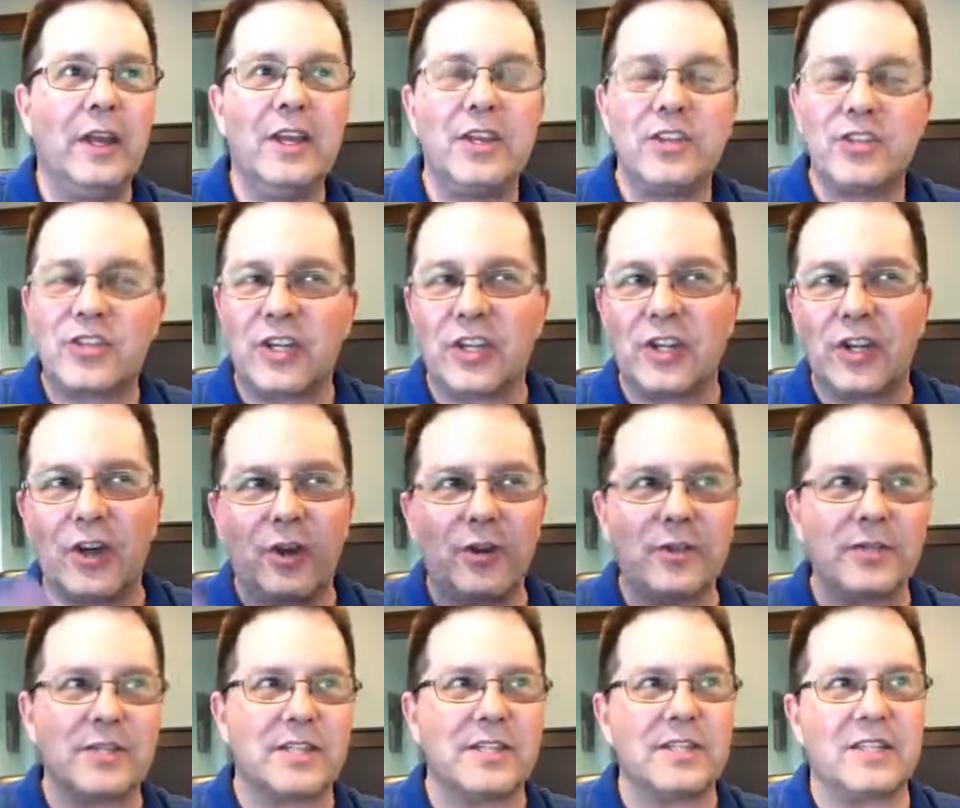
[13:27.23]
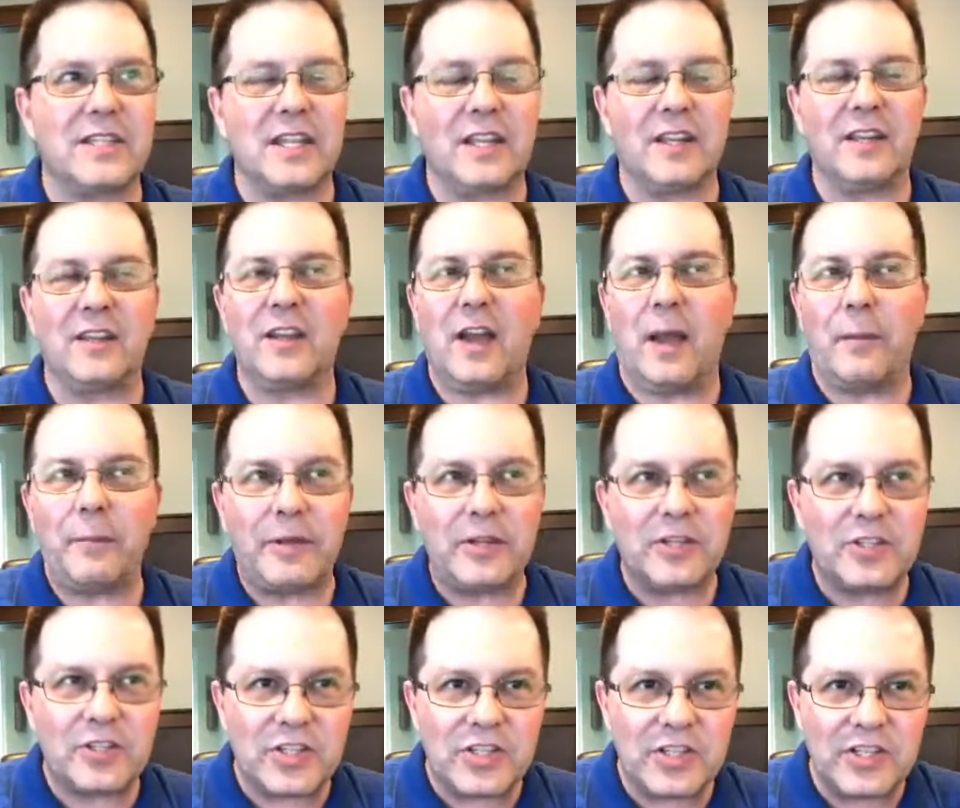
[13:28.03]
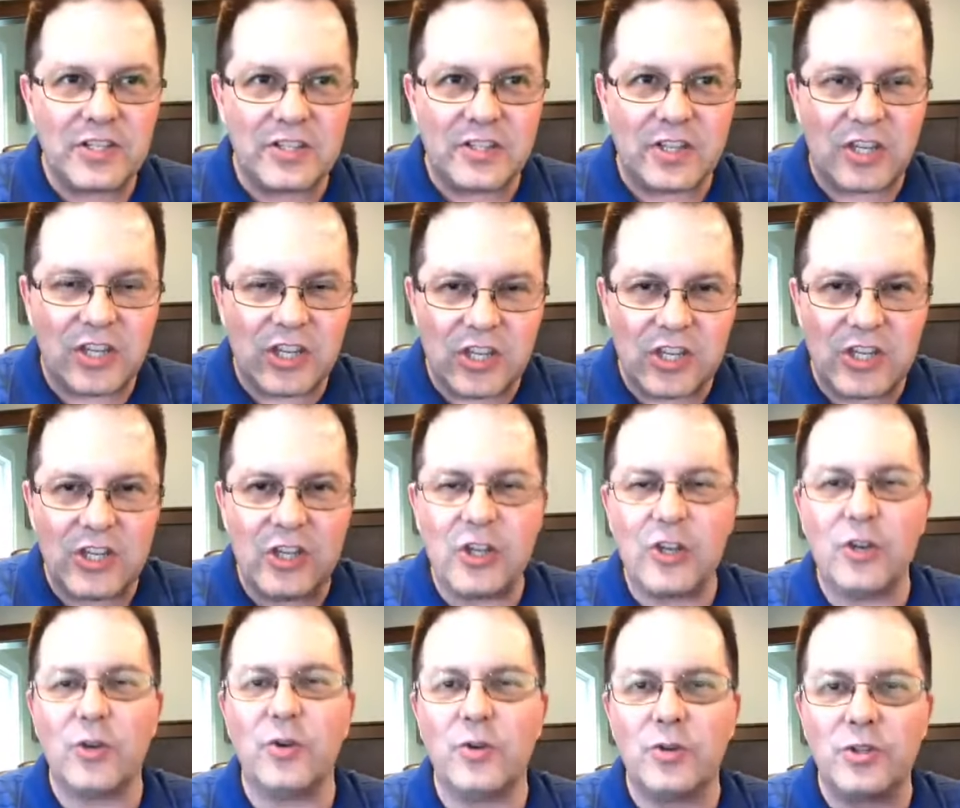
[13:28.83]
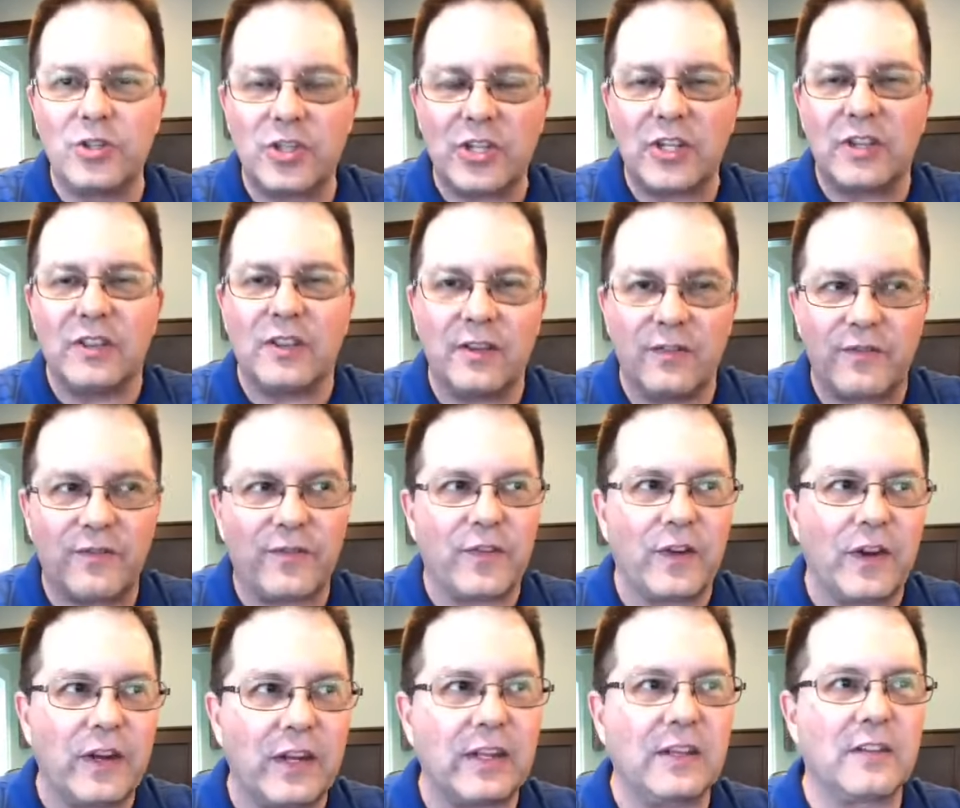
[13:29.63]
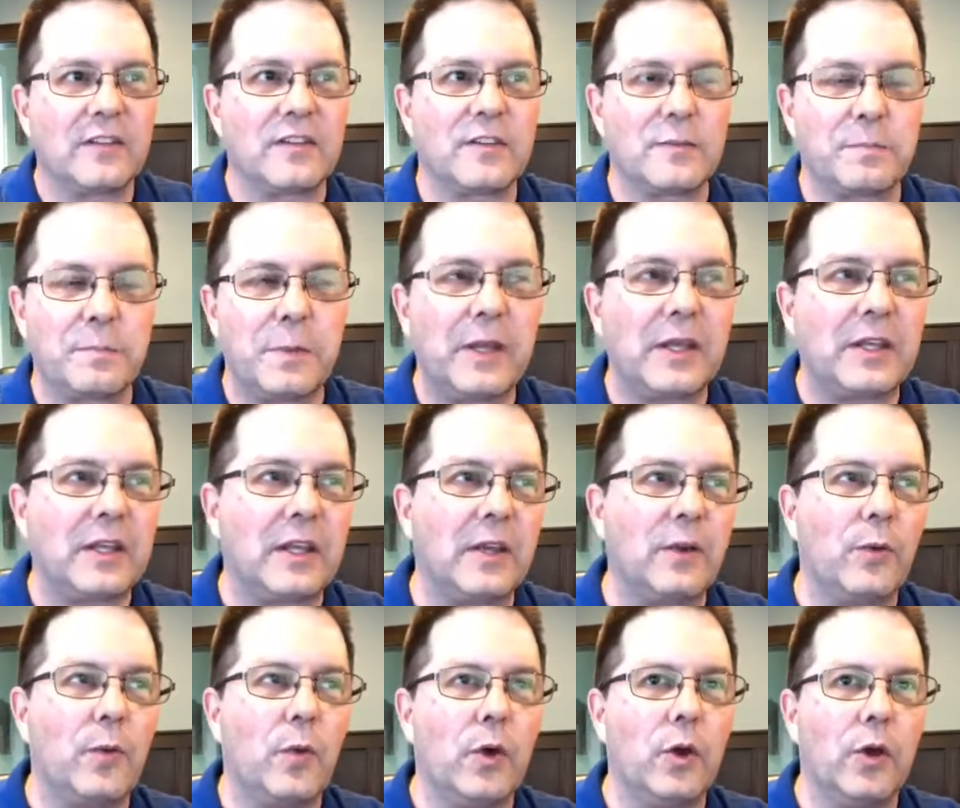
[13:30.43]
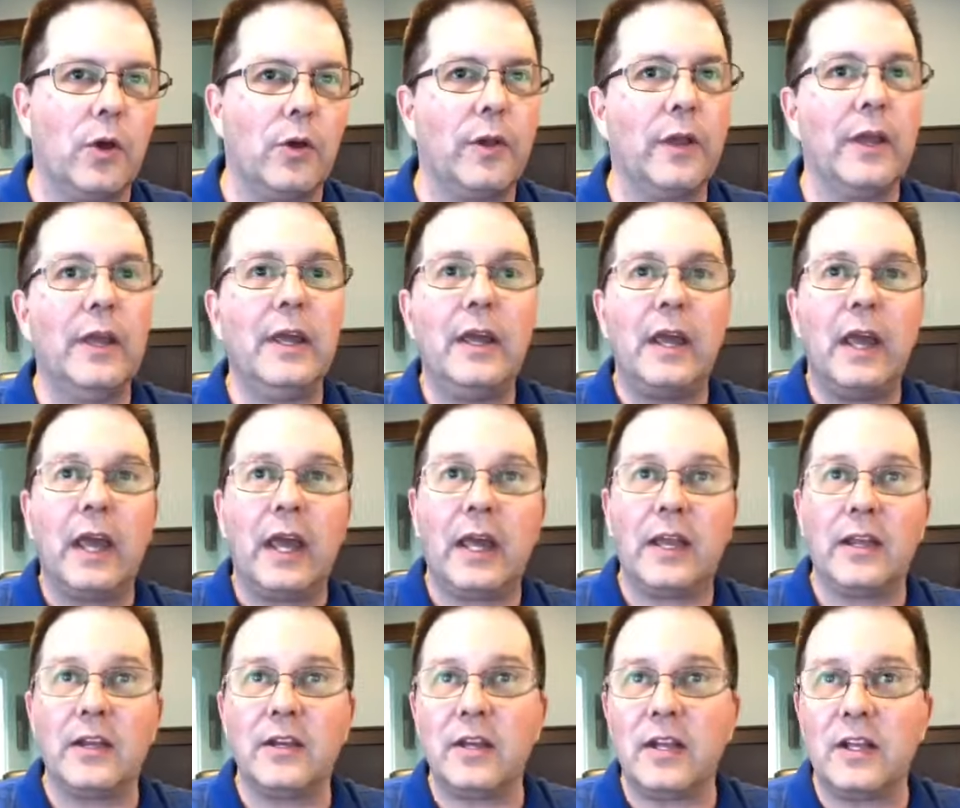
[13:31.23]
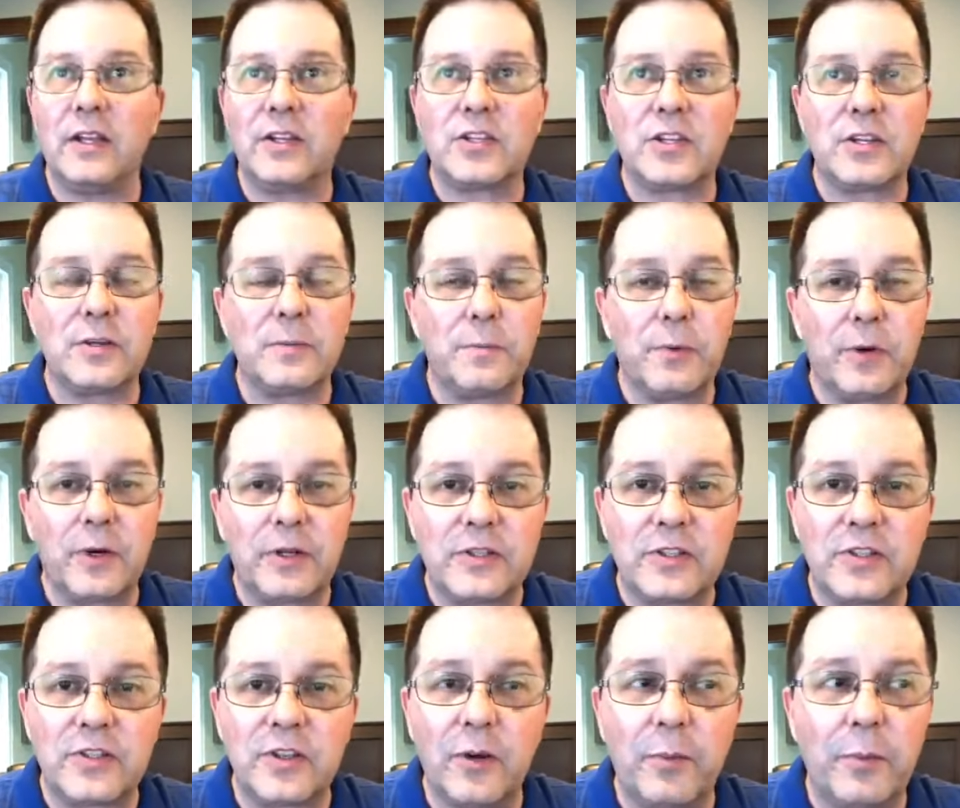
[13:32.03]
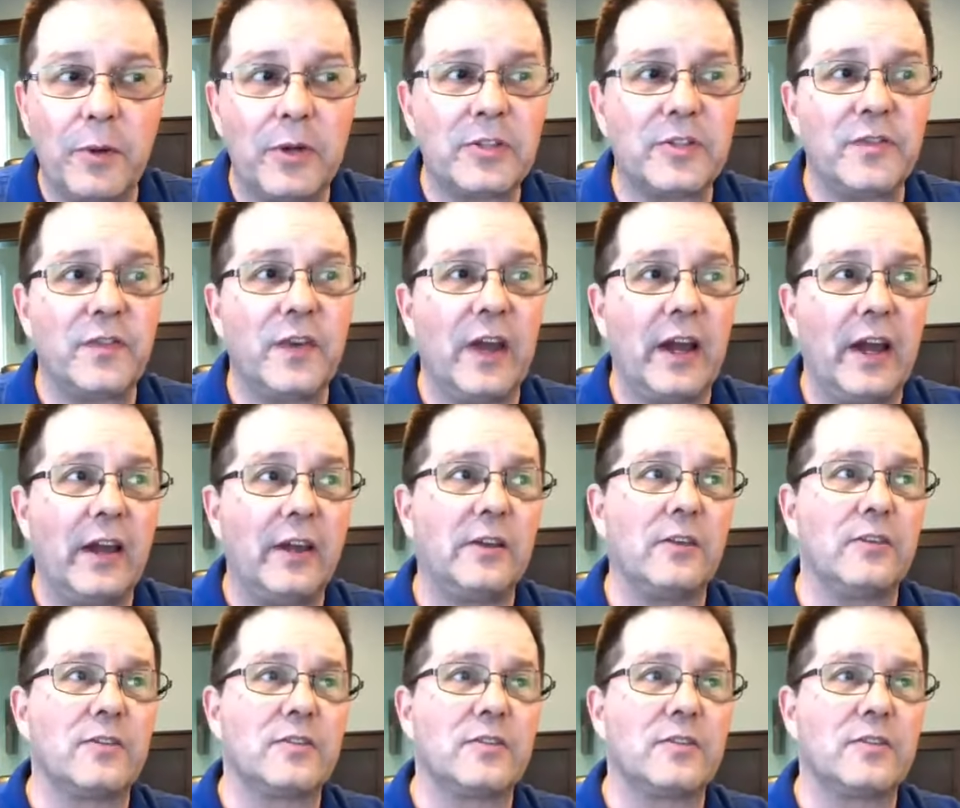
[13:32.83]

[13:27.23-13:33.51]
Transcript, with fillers: She goes into, I mean, she's huge in the freaking speaking world, and she brings so much value.